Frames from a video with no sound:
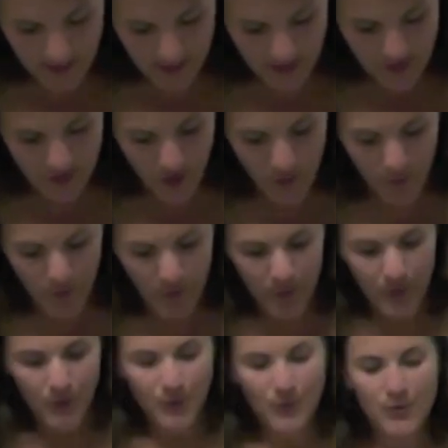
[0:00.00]
So
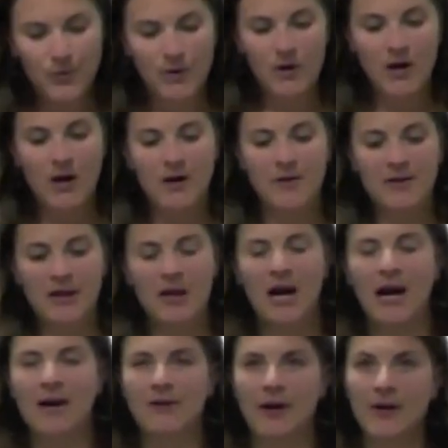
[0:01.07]
the
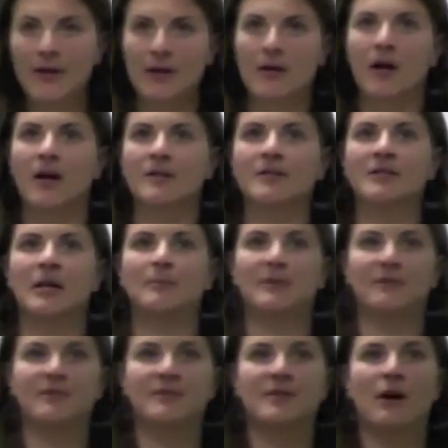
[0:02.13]
Chironic concept
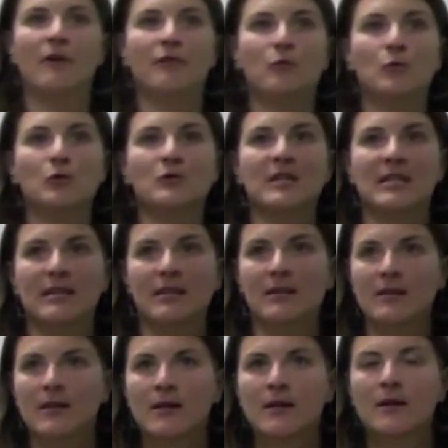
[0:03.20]
of self-wounding,
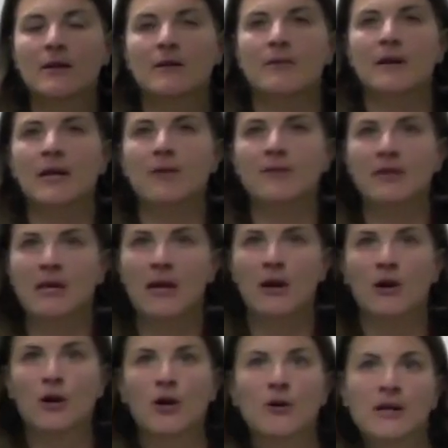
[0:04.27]
right, with the
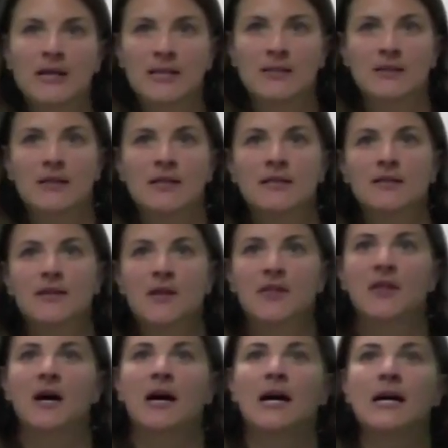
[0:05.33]
arrow going into the
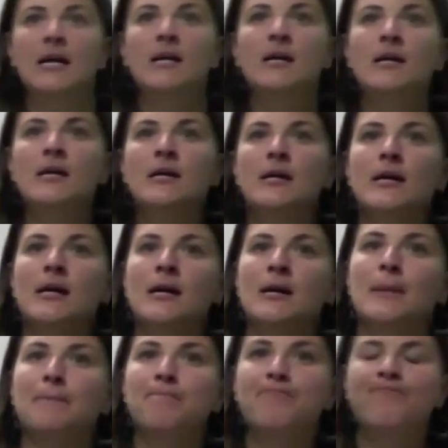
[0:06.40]
thigh,
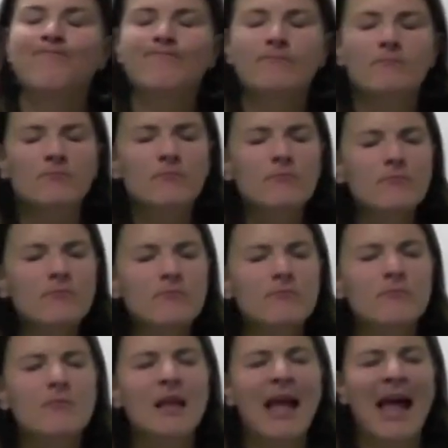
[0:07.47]

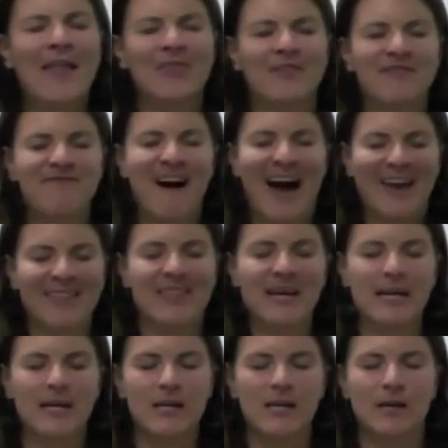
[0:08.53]
and the fact
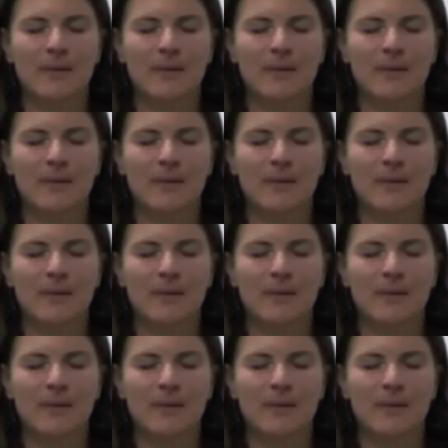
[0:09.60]
that